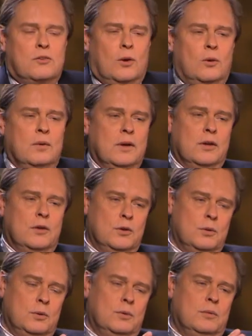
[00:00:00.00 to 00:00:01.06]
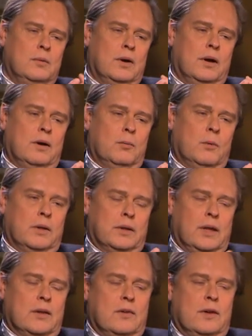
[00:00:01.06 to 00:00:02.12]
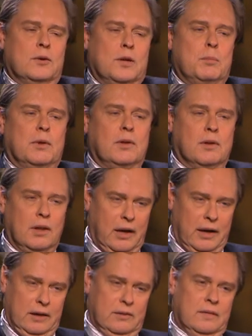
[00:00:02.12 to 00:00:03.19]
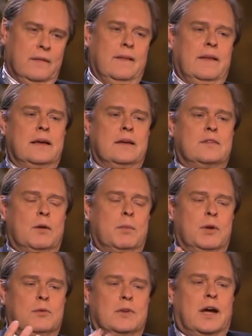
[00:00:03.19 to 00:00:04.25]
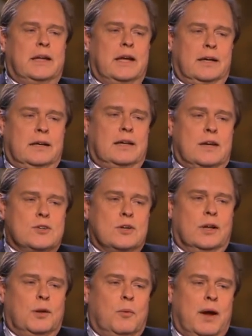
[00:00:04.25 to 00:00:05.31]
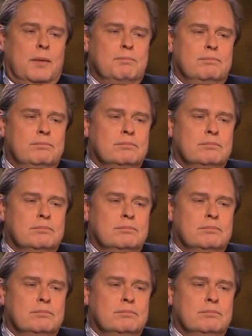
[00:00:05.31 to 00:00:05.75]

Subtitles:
so you will, let's say your typical client is somebody who's not getting attention on the web.